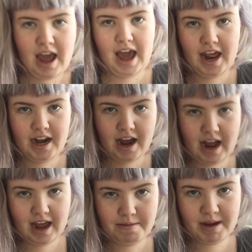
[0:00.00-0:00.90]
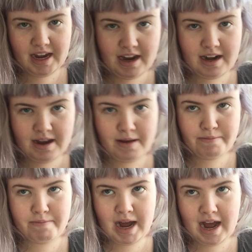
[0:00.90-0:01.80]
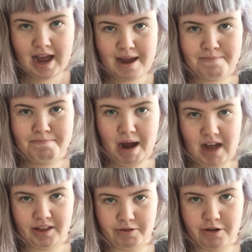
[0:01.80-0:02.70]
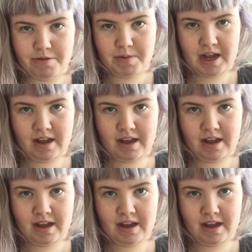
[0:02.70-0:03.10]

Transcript: and I'm in my bathroom.